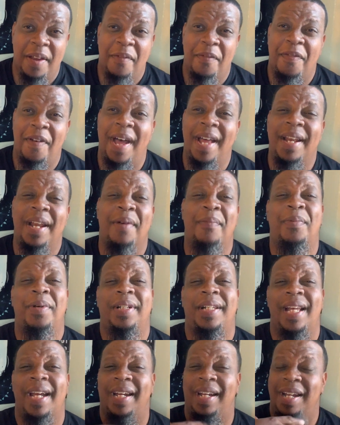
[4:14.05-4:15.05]
Find out
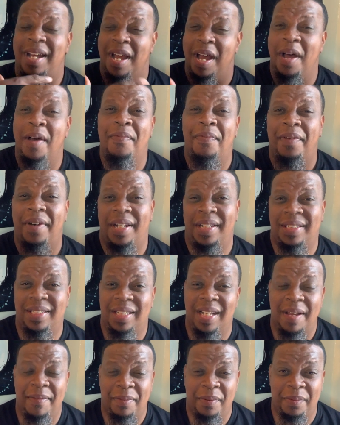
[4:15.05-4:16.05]
what that confidence
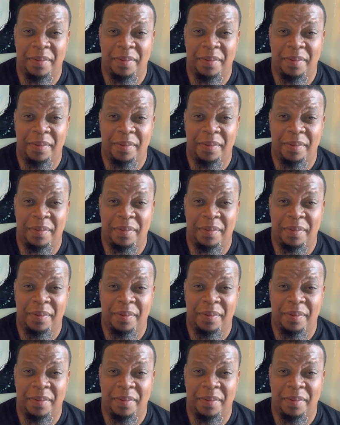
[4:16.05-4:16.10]
level.